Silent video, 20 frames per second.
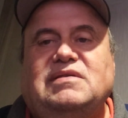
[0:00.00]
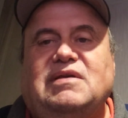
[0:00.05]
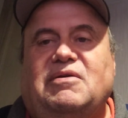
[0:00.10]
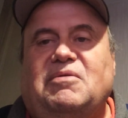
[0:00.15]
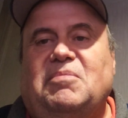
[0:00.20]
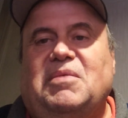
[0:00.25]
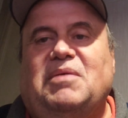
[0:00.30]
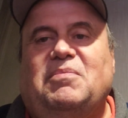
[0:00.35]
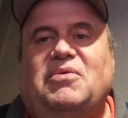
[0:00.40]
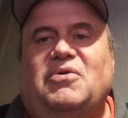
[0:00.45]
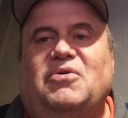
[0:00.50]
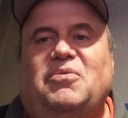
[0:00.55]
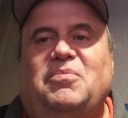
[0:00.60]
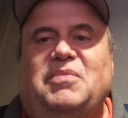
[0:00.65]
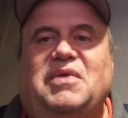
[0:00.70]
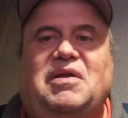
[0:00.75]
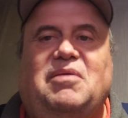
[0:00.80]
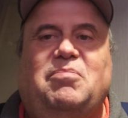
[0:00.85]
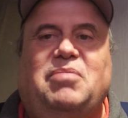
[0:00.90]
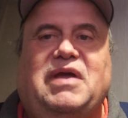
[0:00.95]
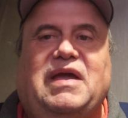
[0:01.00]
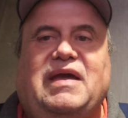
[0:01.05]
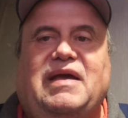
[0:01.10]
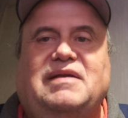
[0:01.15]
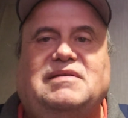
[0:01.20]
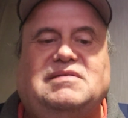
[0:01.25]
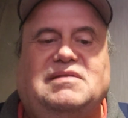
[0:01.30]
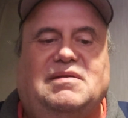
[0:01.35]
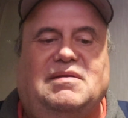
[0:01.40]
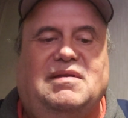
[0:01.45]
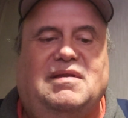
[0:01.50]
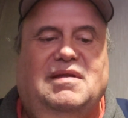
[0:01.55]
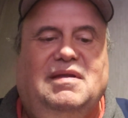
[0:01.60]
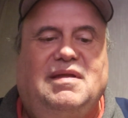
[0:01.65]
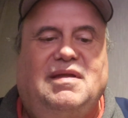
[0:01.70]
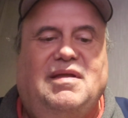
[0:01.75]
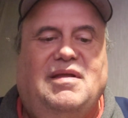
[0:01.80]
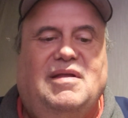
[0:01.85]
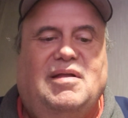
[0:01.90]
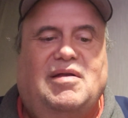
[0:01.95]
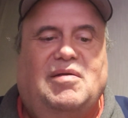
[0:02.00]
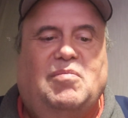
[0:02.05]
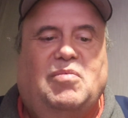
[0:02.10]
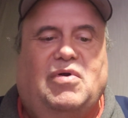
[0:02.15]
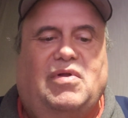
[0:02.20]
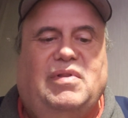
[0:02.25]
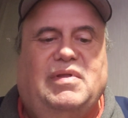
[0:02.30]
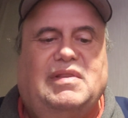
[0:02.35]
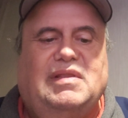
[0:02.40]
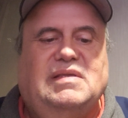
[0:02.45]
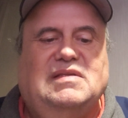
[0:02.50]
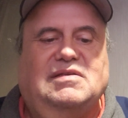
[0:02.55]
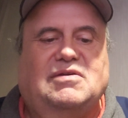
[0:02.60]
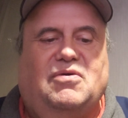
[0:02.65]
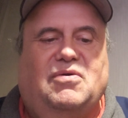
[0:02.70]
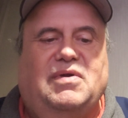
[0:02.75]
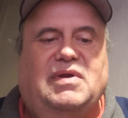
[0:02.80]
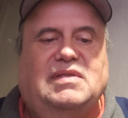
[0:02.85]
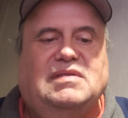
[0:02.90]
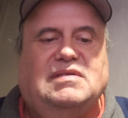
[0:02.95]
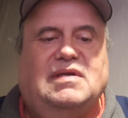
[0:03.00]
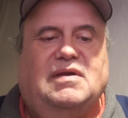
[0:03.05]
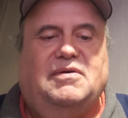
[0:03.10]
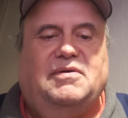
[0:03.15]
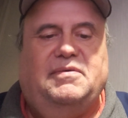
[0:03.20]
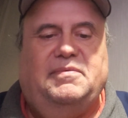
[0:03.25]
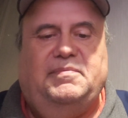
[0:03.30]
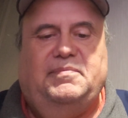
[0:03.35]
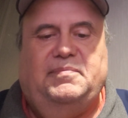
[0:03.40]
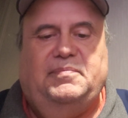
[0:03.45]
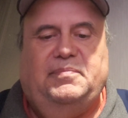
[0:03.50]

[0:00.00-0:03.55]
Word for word: I remember opening packs and pulling these coins out.